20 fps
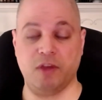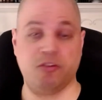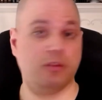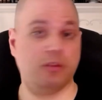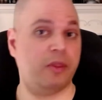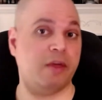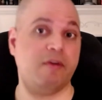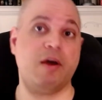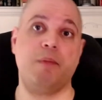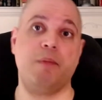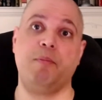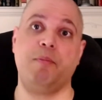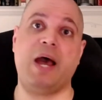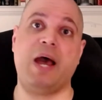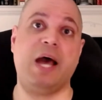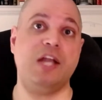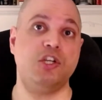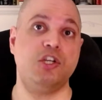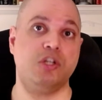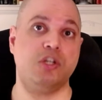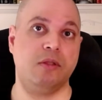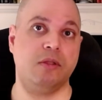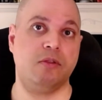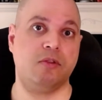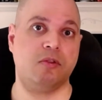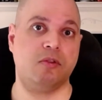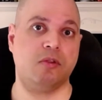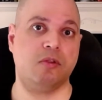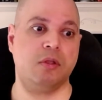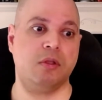So they got
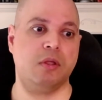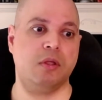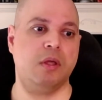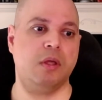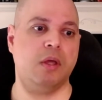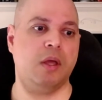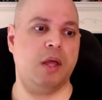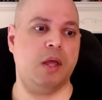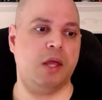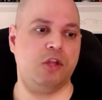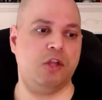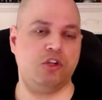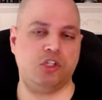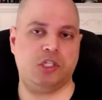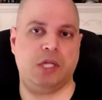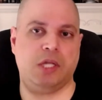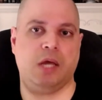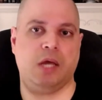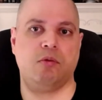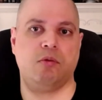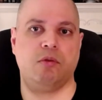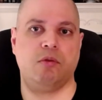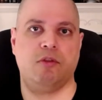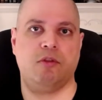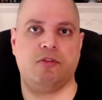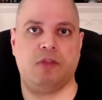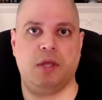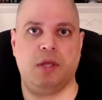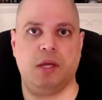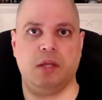patches. You just download this
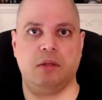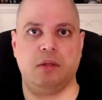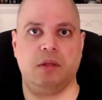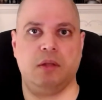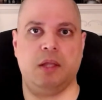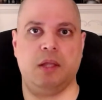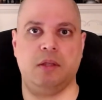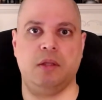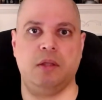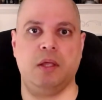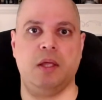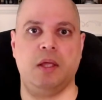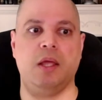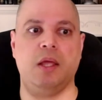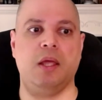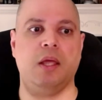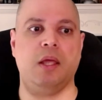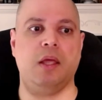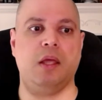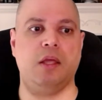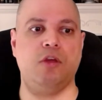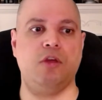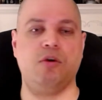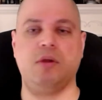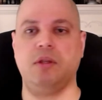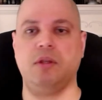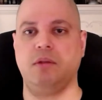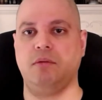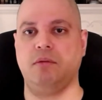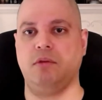thing, and you
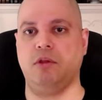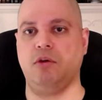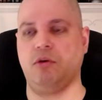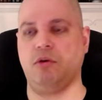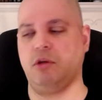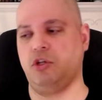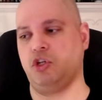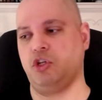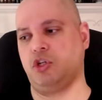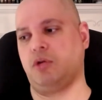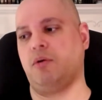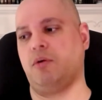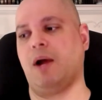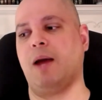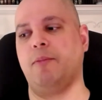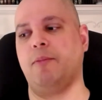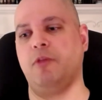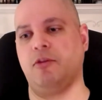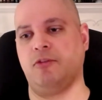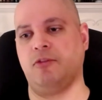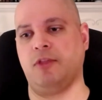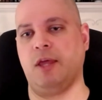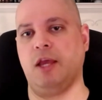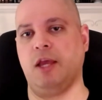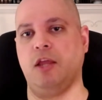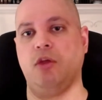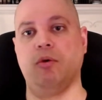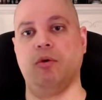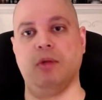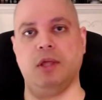can just grab this thing
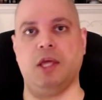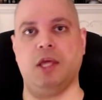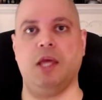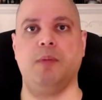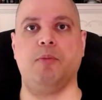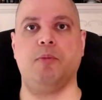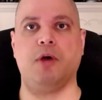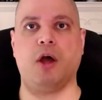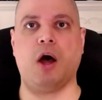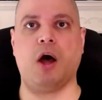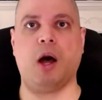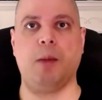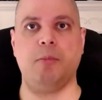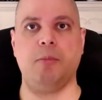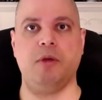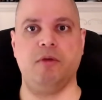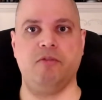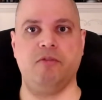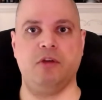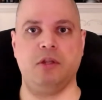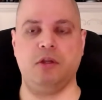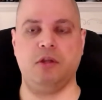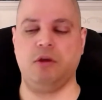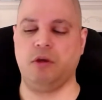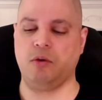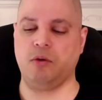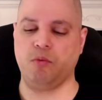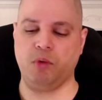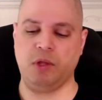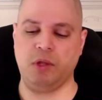and you can keep a copy of it. You
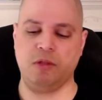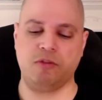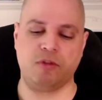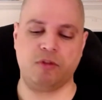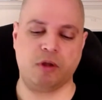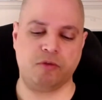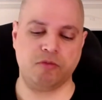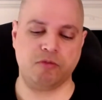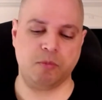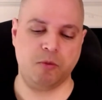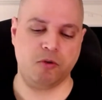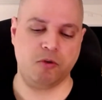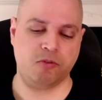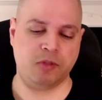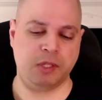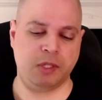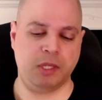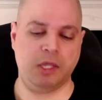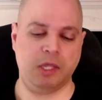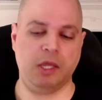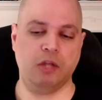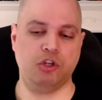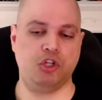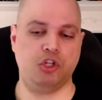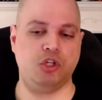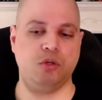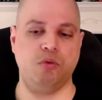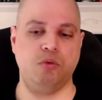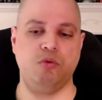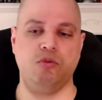can reinstall from your CD and
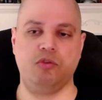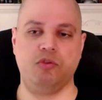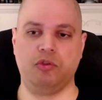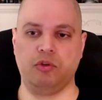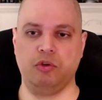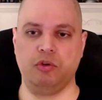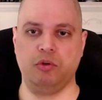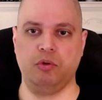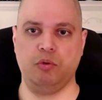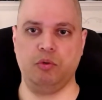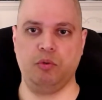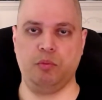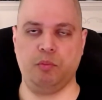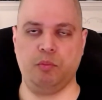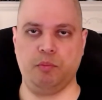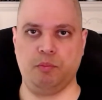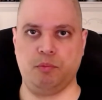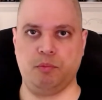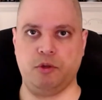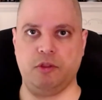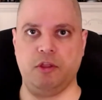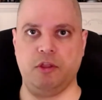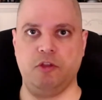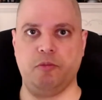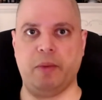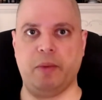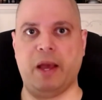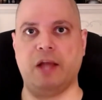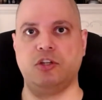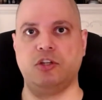choose to put these
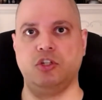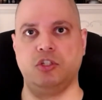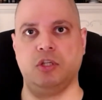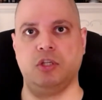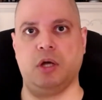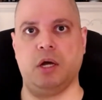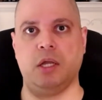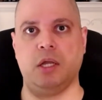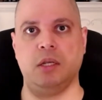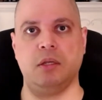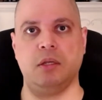patches on.